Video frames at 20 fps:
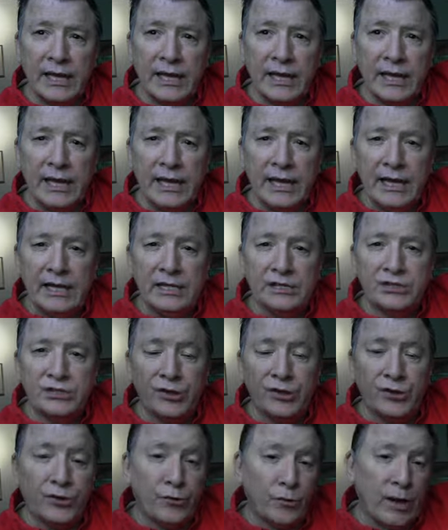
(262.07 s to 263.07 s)
it needs
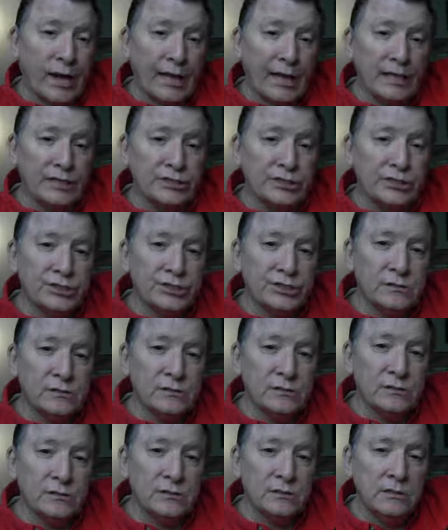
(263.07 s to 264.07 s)
the threads,
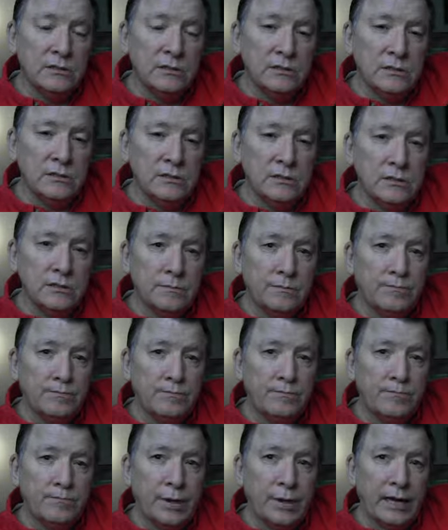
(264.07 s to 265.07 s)

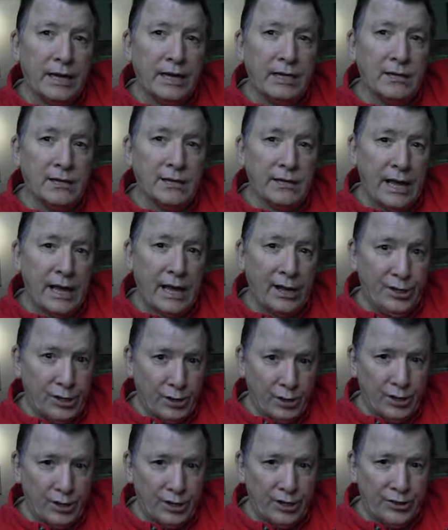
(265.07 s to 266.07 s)
but now
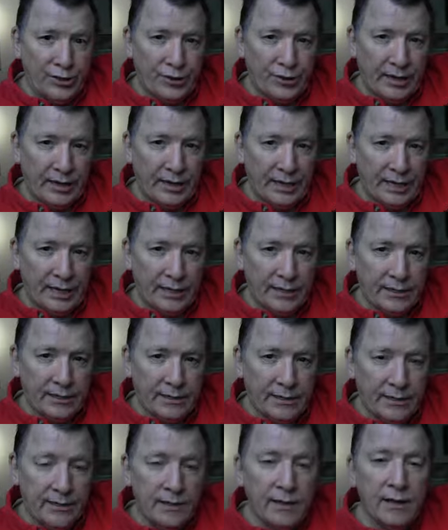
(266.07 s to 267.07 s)
you're going to thread it,
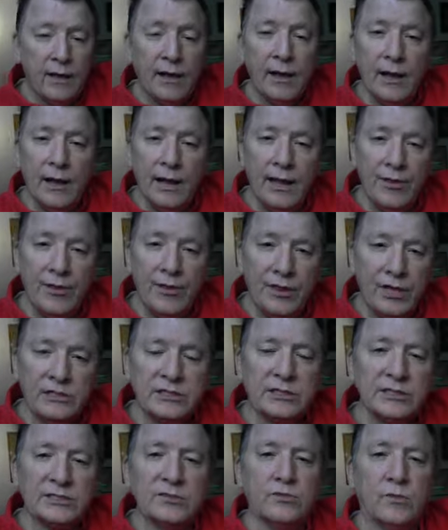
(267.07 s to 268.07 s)
and
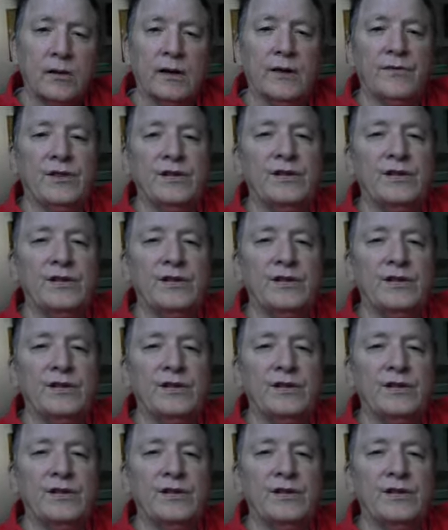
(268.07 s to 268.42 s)
this is where the